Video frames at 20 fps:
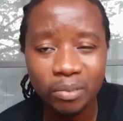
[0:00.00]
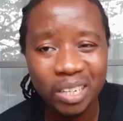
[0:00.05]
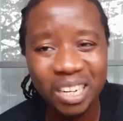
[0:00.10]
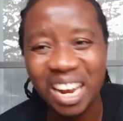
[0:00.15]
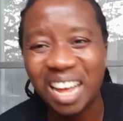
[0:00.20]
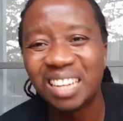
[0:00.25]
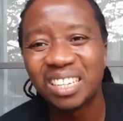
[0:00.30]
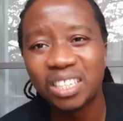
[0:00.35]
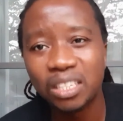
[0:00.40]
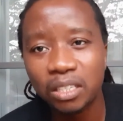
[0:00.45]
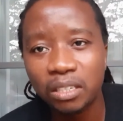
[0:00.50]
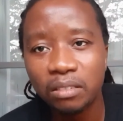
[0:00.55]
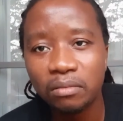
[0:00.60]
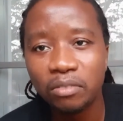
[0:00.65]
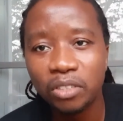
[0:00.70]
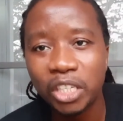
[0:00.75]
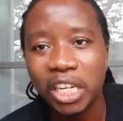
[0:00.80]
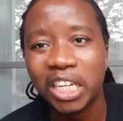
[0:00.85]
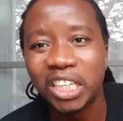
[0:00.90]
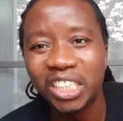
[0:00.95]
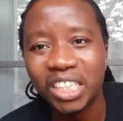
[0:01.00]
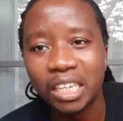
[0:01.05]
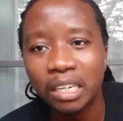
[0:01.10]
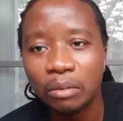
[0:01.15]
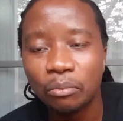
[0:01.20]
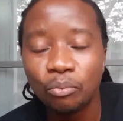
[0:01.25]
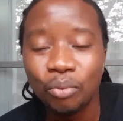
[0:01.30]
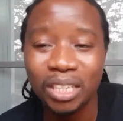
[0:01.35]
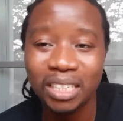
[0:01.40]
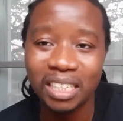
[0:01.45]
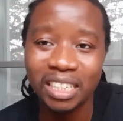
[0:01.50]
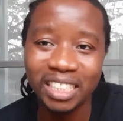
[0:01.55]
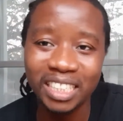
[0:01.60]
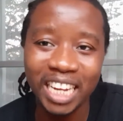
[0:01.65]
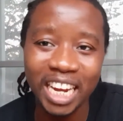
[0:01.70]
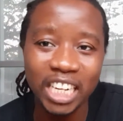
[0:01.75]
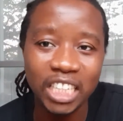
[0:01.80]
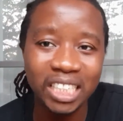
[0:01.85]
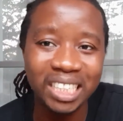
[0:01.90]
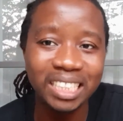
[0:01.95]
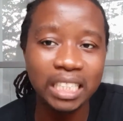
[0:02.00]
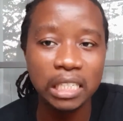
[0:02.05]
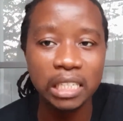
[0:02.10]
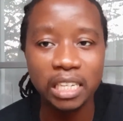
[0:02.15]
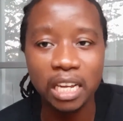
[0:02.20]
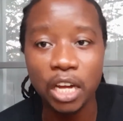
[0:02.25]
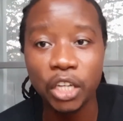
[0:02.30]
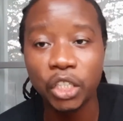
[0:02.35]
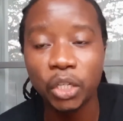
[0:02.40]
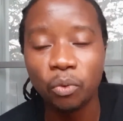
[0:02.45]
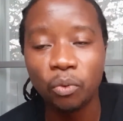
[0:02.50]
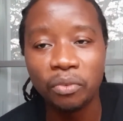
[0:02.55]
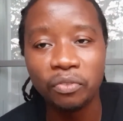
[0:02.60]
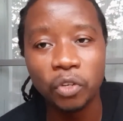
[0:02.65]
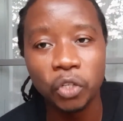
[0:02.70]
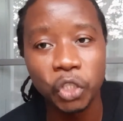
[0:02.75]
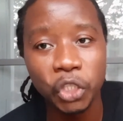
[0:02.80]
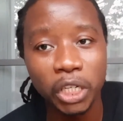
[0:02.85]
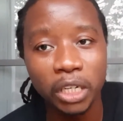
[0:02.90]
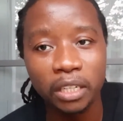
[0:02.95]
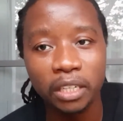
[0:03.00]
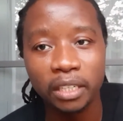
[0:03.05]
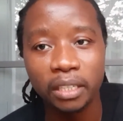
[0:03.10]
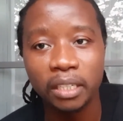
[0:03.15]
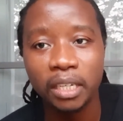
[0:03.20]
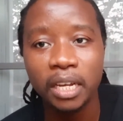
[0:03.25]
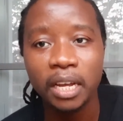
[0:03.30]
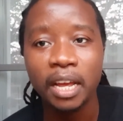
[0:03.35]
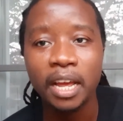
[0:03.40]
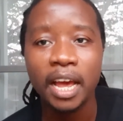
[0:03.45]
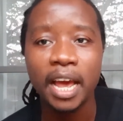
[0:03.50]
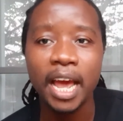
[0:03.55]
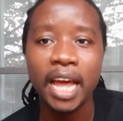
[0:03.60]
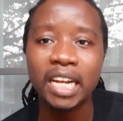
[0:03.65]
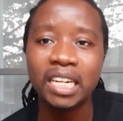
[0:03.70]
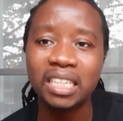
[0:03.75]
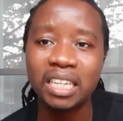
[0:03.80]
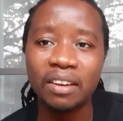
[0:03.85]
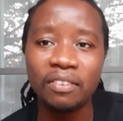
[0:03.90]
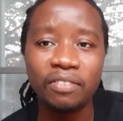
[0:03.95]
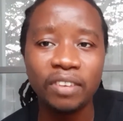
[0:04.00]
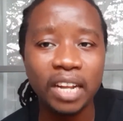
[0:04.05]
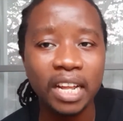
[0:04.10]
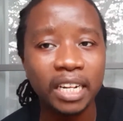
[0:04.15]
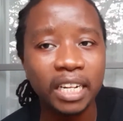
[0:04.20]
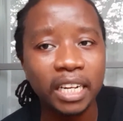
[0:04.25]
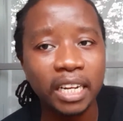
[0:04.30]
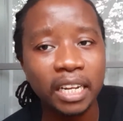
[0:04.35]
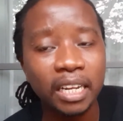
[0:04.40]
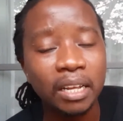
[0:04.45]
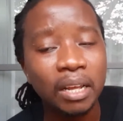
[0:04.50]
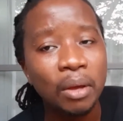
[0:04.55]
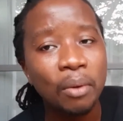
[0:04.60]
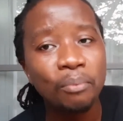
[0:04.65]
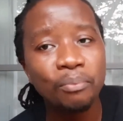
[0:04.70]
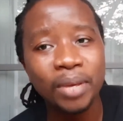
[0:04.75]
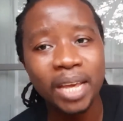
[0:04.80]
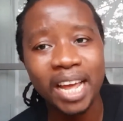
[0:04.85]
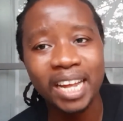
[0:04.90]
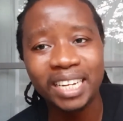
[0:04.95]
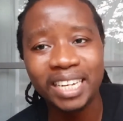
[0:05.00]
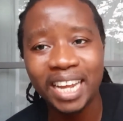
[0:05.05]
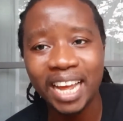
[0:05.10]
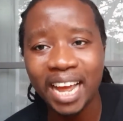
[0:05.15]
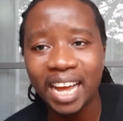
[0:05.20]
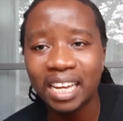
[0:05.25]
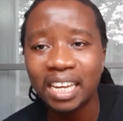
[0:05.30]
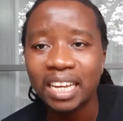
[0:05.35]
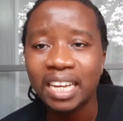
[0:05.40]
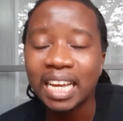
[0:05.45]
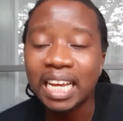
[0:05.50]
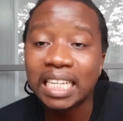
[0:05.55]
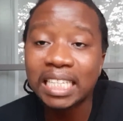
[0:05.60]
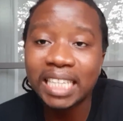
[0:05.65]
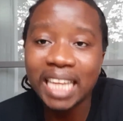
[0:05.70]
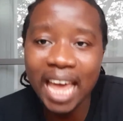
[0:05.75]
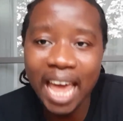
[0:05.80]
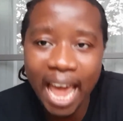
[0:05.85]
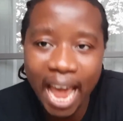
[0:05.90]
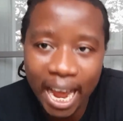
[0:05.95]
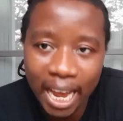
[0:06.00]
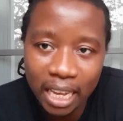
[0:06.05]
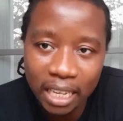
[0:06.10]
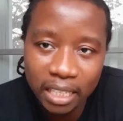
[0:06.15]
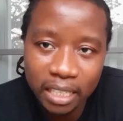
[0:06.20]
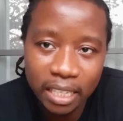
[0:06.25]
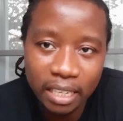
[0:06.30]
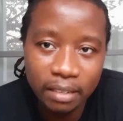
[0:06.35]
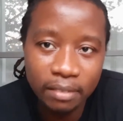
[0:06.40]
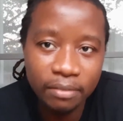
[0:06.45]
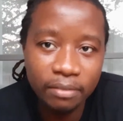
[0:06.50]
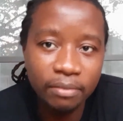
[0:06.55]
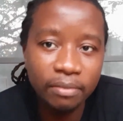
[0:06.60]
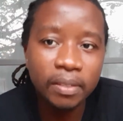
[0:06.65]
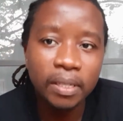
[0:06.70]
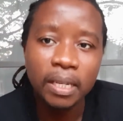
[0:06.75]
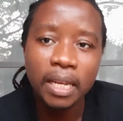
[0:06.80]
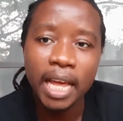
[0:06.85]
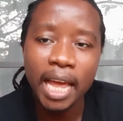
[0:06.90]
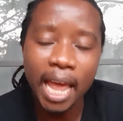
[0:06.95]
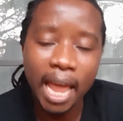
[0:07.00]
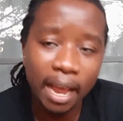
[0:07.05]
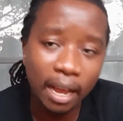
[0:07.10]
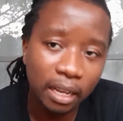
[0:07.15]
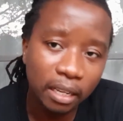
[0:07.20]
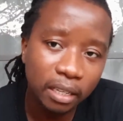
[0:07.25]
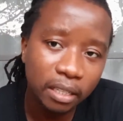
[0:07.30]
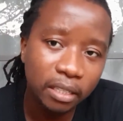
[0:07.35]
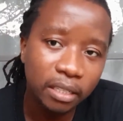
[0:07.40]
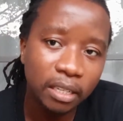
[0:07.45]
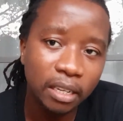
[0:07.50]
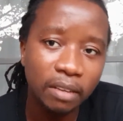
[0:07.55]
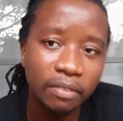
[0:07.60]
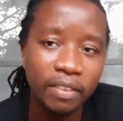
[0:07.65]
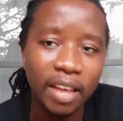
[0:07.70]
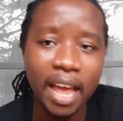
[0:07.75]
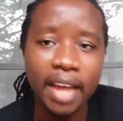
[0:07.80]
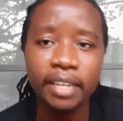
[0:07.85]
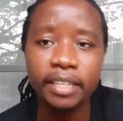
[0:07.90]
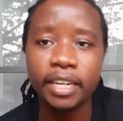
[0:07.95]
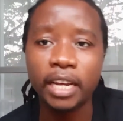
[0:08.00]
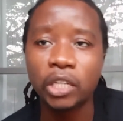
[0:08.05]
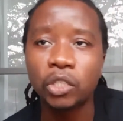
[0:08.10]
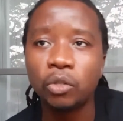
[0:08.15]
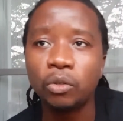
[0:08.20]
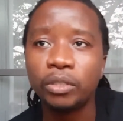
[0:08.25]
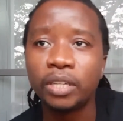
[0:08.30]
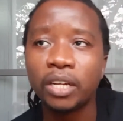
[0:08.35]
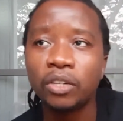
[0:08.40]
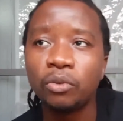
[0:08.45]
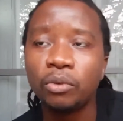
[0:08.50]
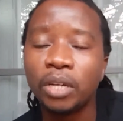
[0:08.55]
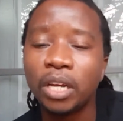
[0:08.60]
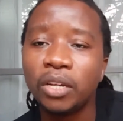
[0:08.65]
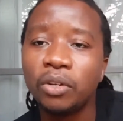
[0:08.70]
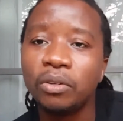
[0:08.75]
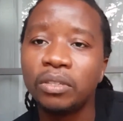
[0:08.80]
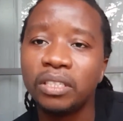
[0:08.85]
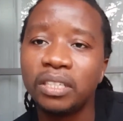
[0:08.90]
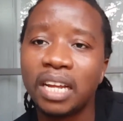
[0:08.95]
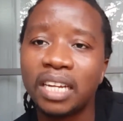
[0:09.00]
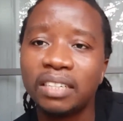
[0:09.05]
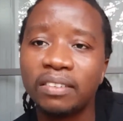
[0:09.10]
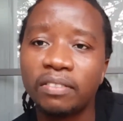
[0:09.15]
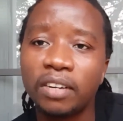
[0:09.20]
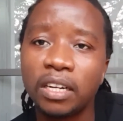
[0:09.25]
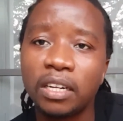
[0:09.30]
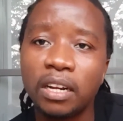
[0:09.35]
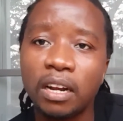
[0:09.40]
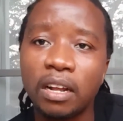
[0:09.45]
class teaching, presentation, discussion with your children. And definitely Pear Deck, it's active EdTech tool that you can use in our different